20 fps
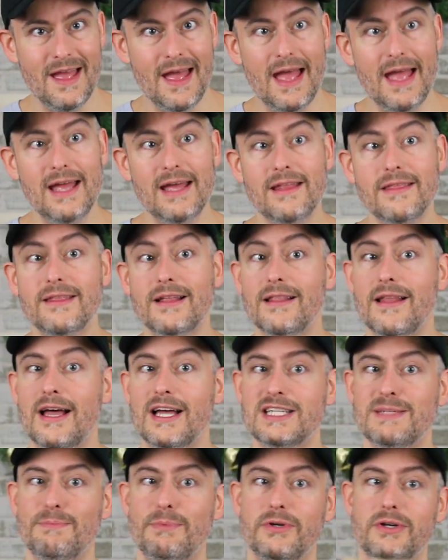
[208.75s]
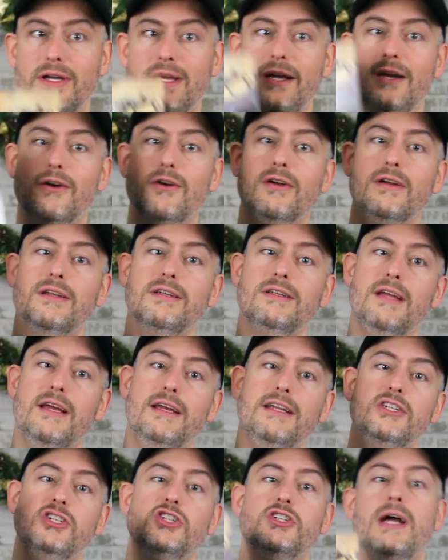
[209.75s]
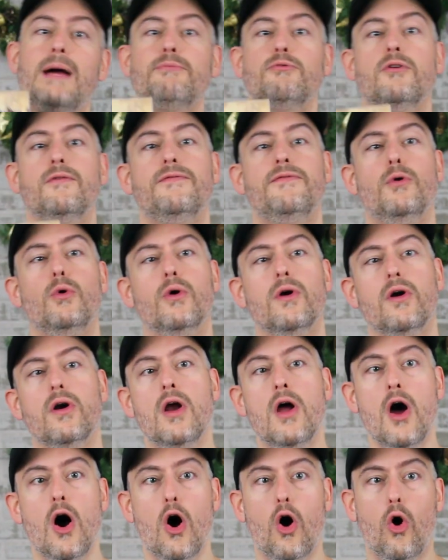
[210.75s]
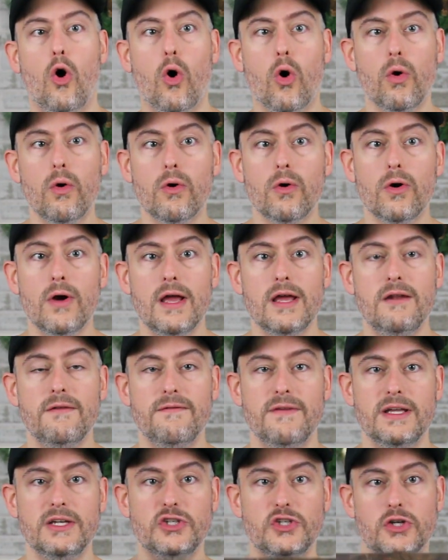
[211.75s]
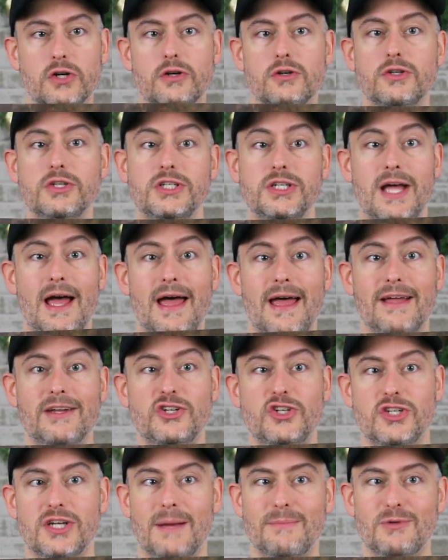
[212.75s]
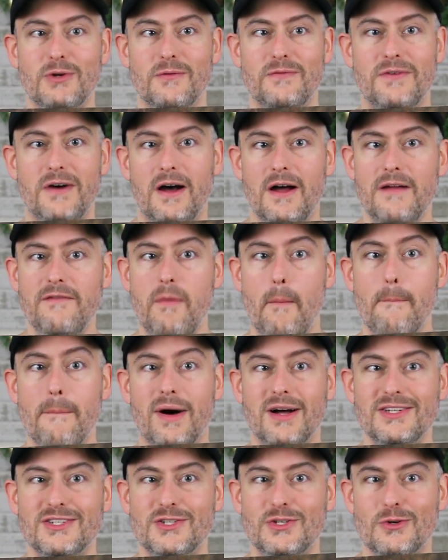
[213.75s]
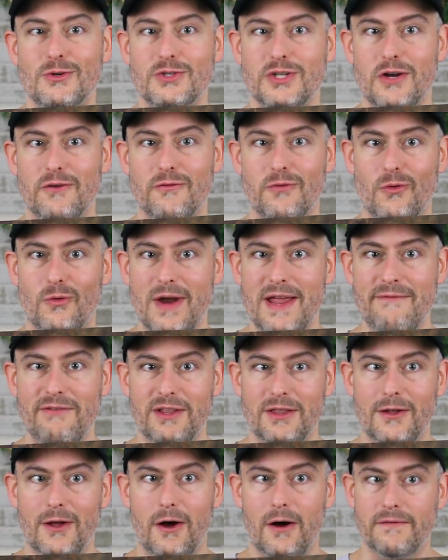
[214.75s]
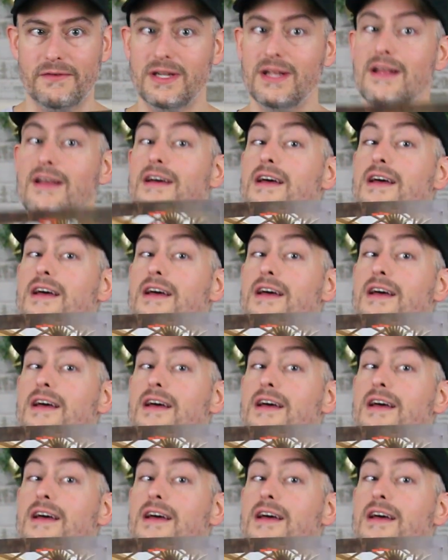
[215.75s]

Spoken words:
And the last book here contains Chapter 4, Horror Adventures, and Chapter 5, Monsters of Ravenloft.